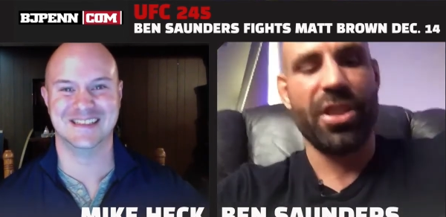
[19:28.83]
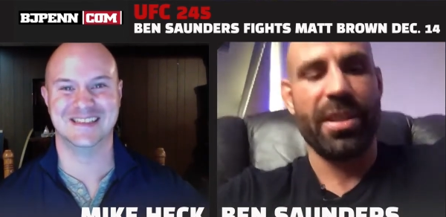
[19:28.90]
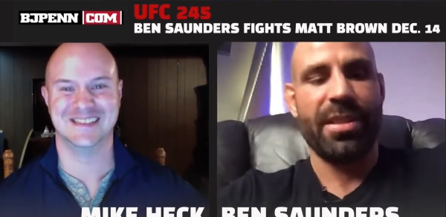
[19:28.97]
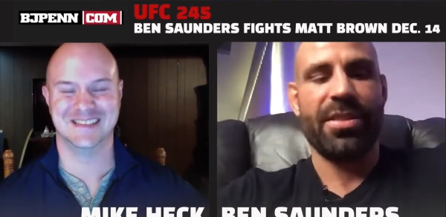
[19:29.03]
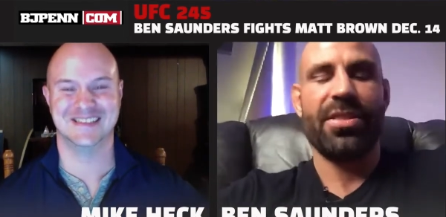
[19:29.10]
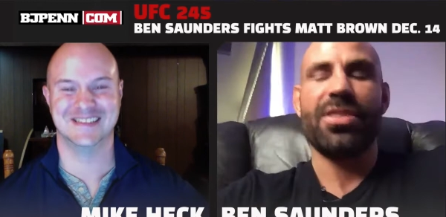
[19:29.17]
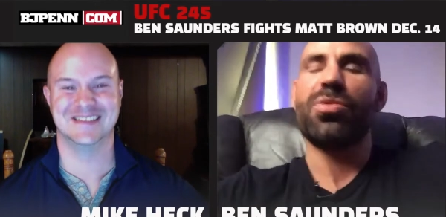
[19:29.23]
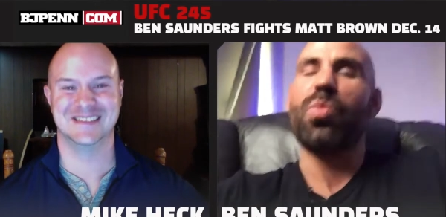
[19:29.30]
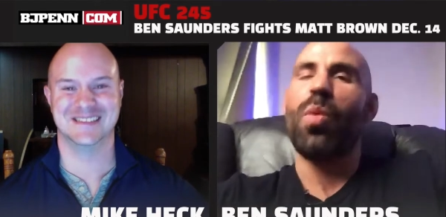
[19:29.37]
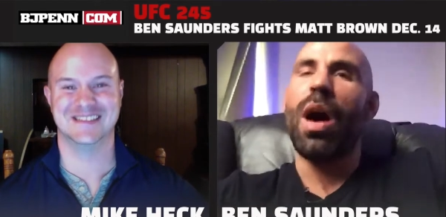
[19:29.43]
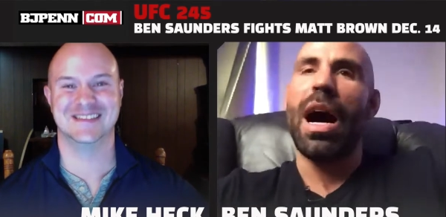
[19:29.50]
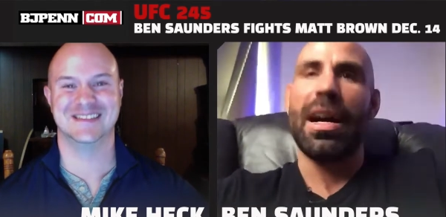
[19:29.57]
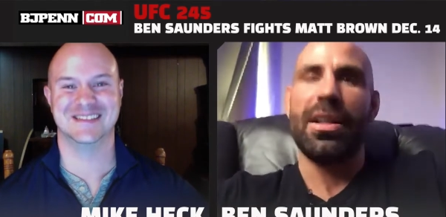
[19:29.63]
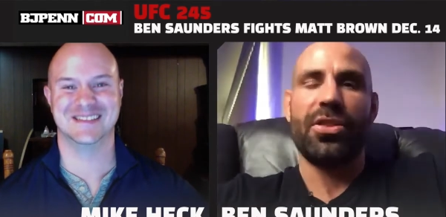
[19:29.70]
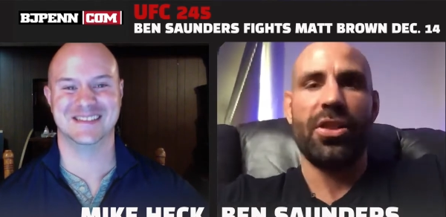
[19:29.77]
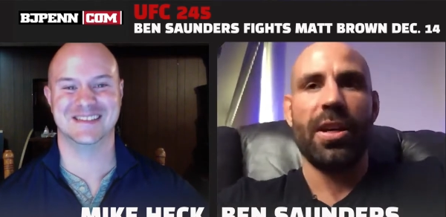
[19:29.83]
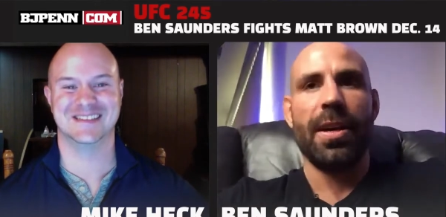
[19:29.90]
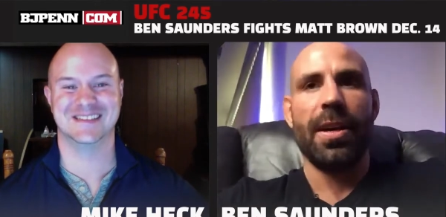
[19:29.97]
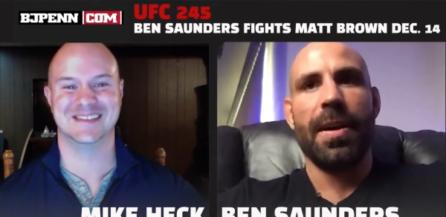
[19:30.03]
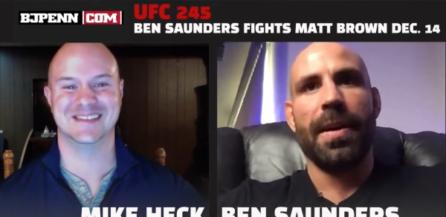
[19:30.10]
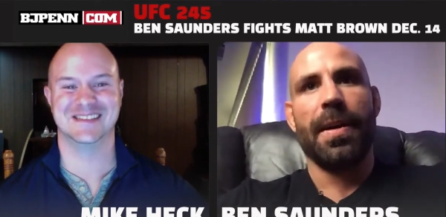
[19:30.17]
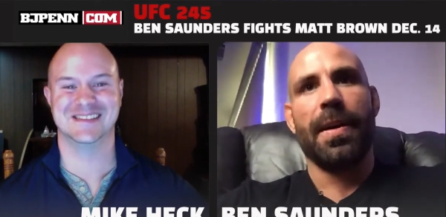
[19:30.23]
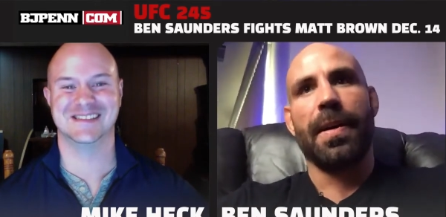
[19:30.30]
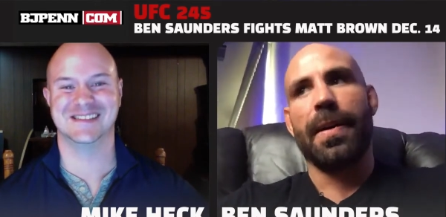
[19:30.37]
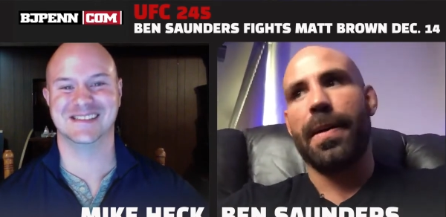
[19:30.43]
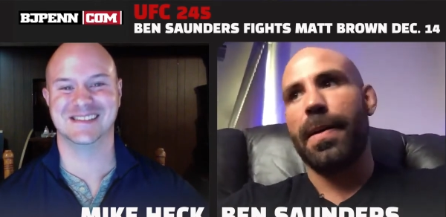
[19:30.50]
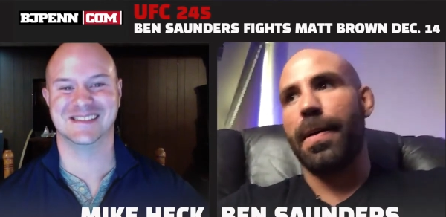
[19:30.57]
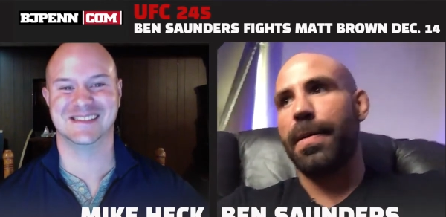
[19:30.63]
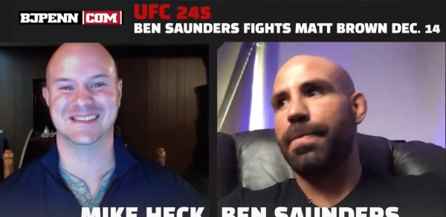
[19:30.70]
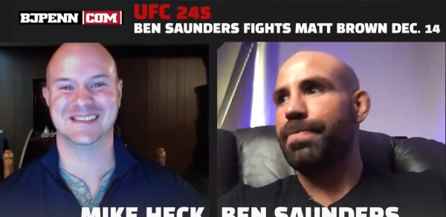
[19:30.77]
Speaker 1: it. Just watch.
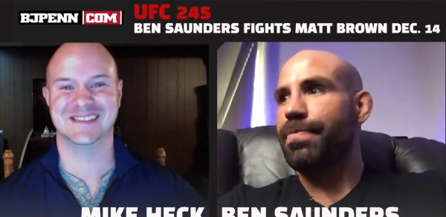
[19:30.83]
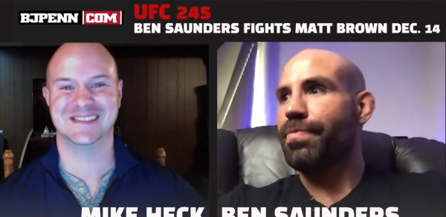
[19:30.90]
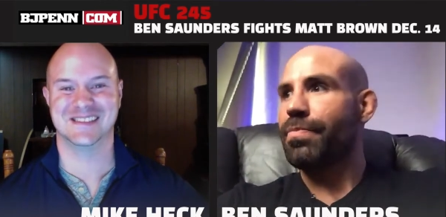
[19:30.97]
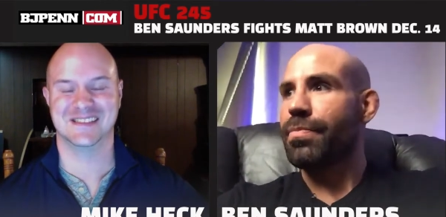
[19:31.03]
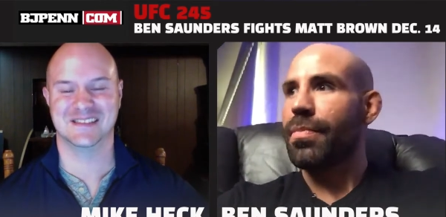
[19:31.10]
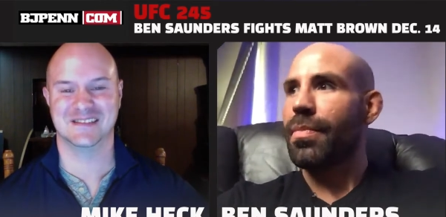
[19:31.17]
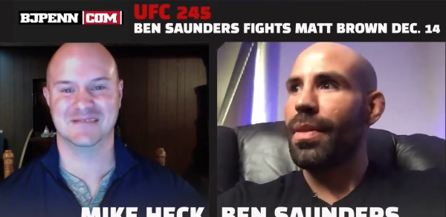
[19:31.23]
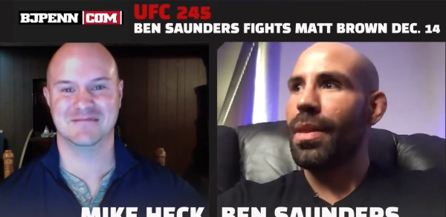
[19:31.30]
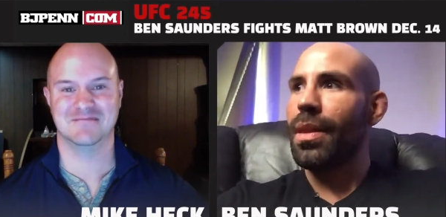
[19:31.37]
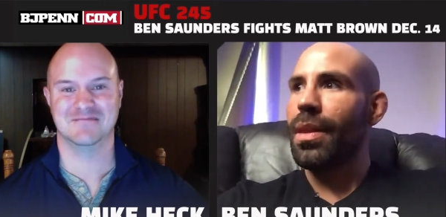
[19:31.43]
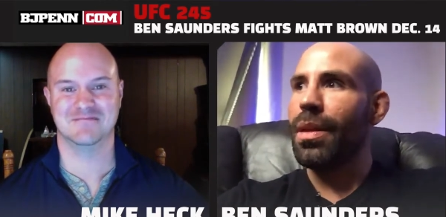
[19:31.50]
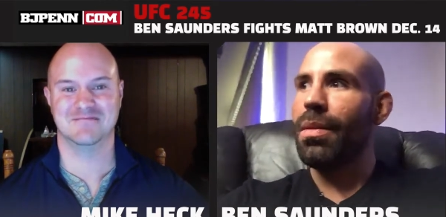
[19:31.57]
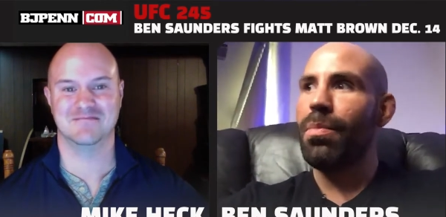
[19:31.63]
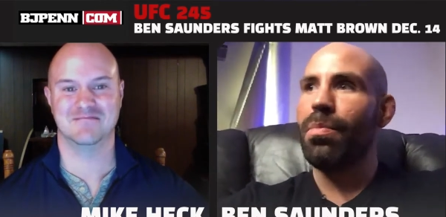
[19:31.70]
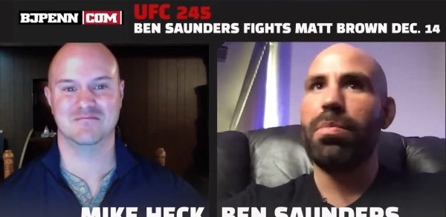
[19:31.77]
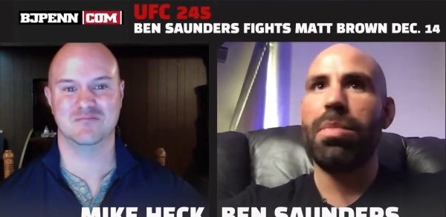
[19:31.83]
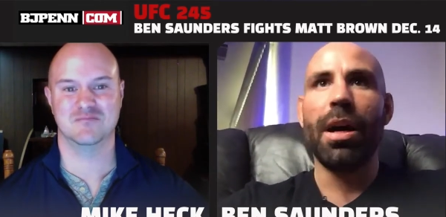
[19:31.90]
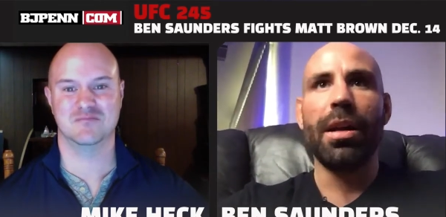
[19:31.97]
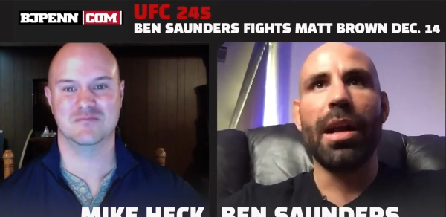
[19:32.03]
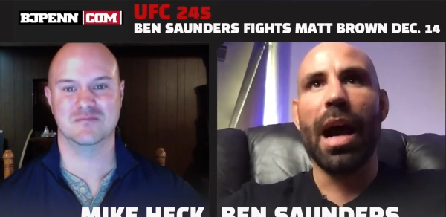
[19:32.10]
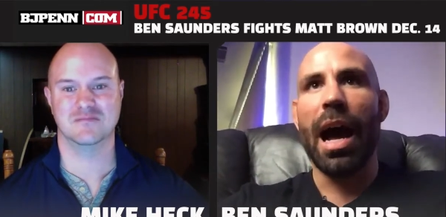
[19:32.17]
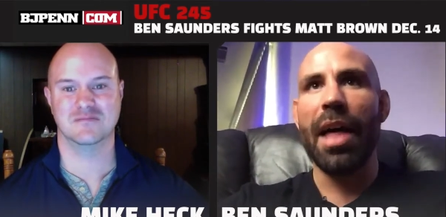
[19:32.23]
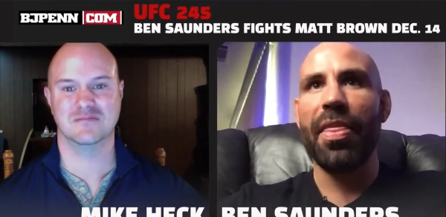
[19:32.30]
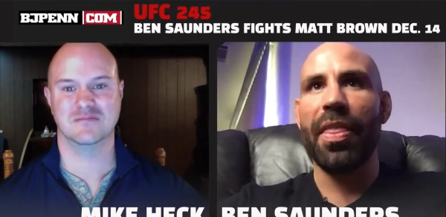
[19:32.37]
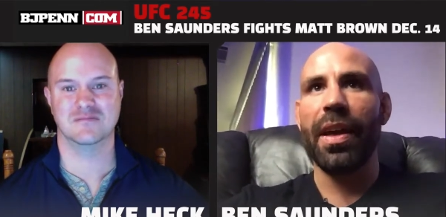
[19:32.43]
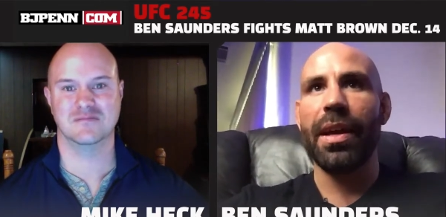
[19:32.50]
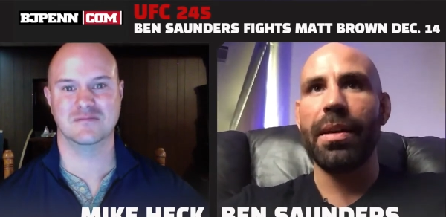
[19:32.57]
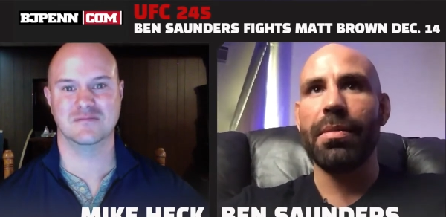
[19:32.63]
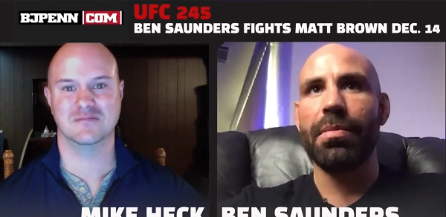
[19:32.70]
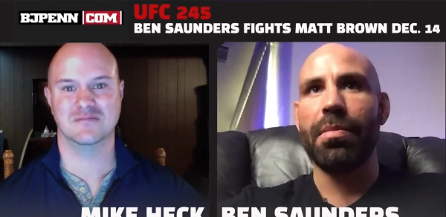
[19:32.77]
Um, but I
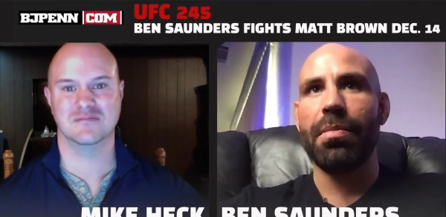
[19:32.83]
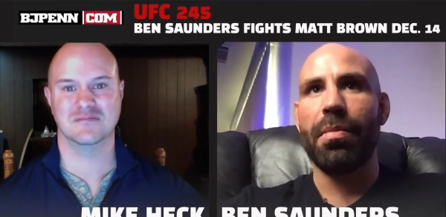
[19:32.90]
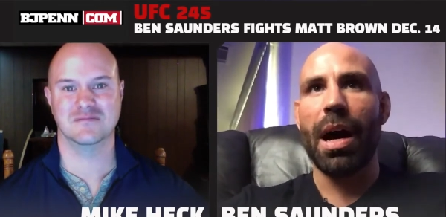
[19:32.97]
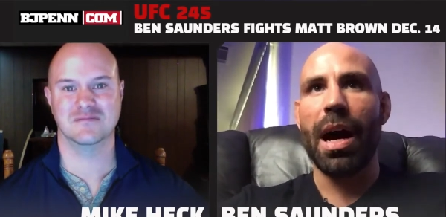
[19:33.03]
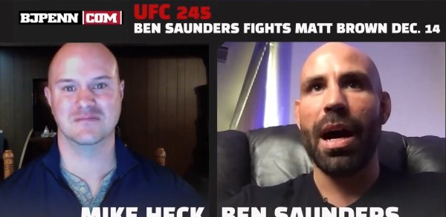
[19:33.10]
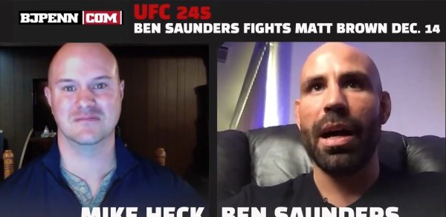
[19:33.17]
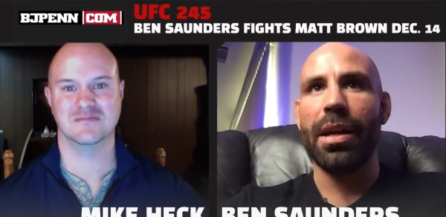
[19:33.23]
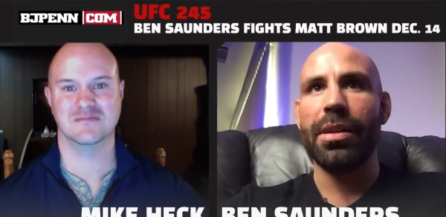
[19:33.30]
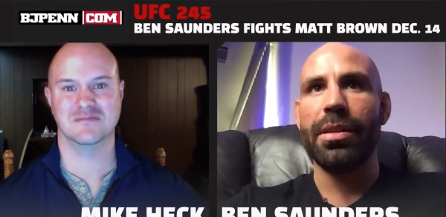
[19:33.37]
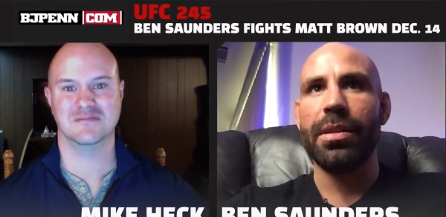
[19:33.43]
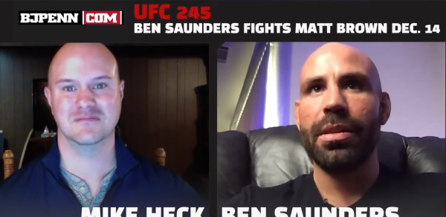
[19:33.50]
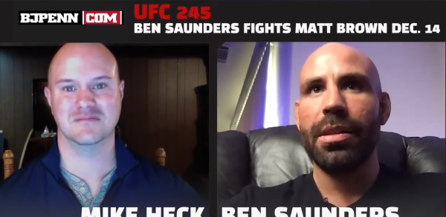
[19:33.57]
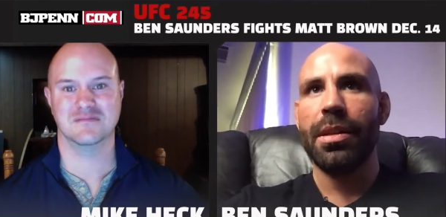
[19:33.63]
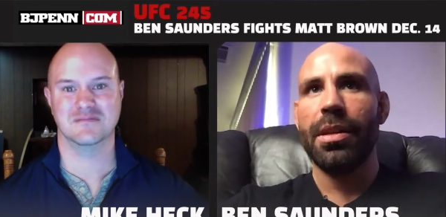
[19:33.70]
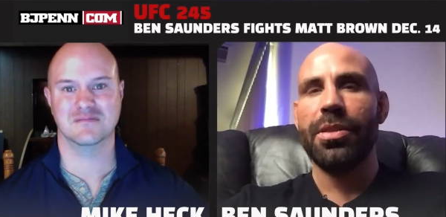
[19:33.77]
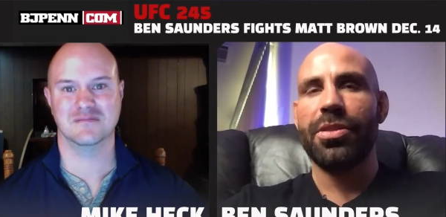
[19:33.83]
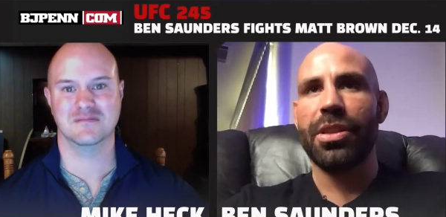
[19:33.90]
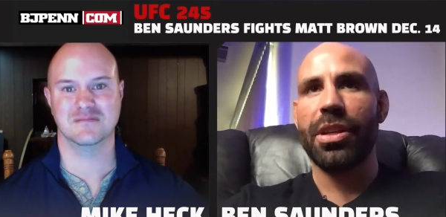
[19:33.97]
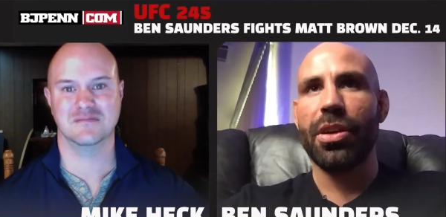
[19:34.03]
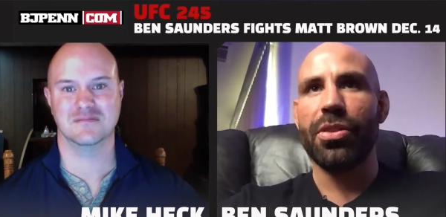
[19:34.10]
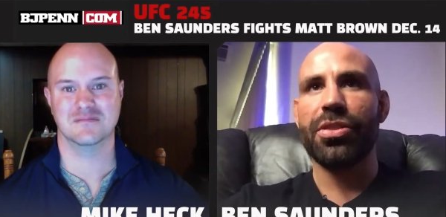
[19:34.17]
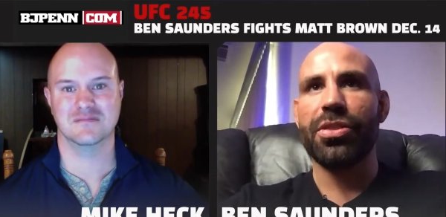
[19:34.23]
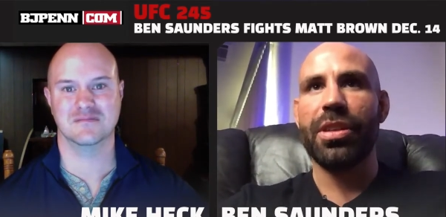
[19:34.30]
think my skill